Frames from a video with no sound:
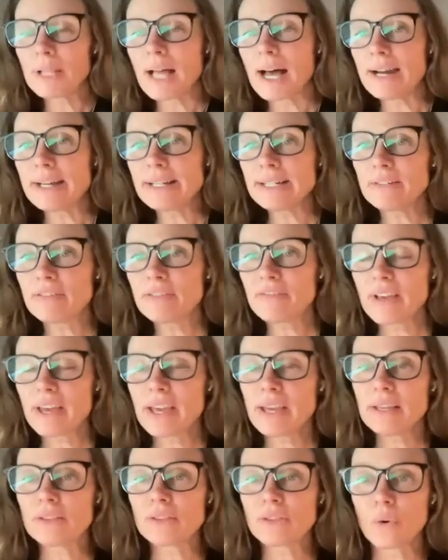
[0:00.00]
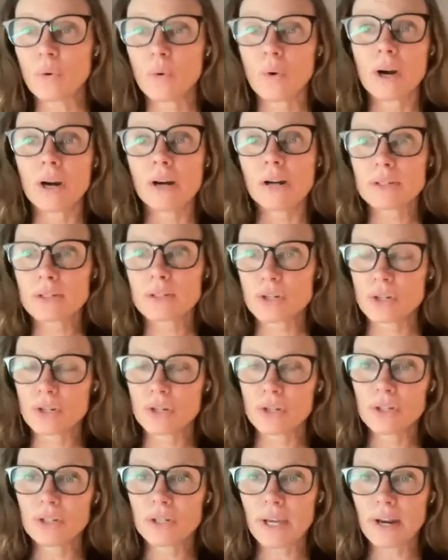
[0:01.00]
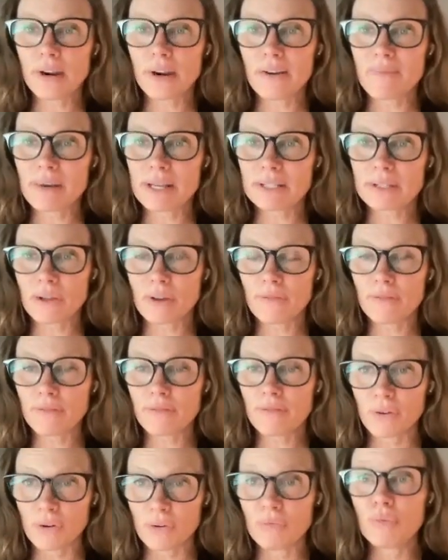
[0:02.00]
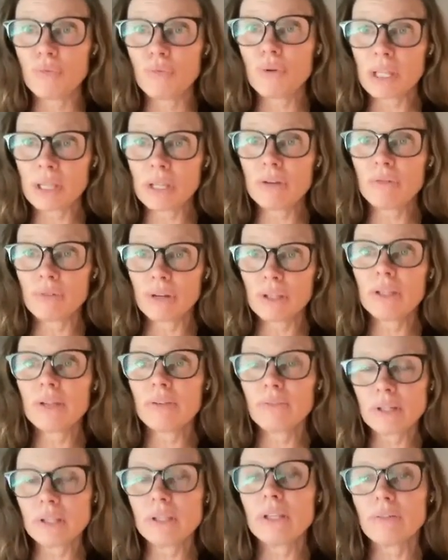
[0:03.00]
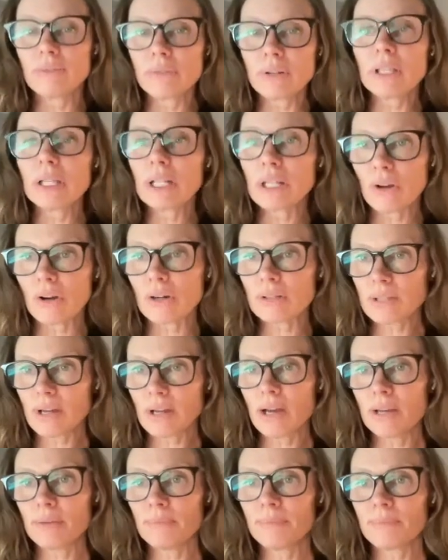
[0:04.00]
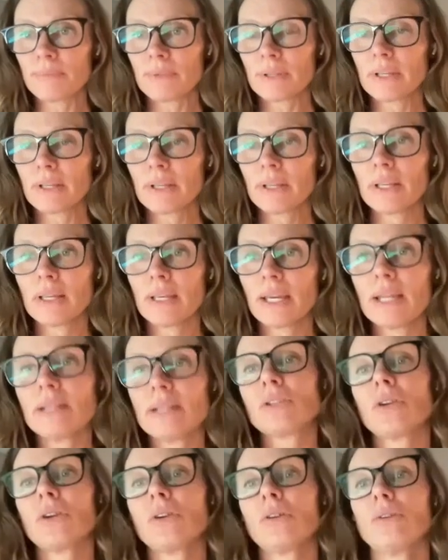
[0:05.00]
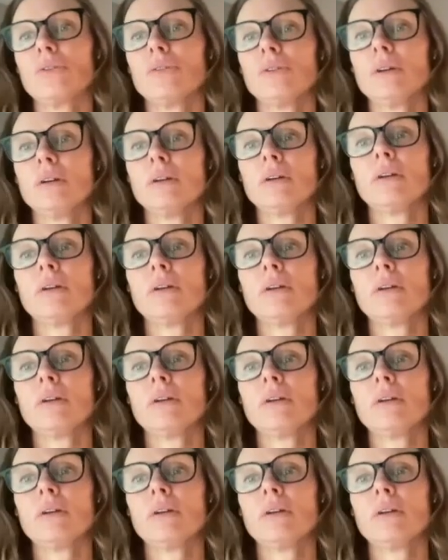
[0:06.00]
blind faith or took good care of myself for a really, really, really, really long time until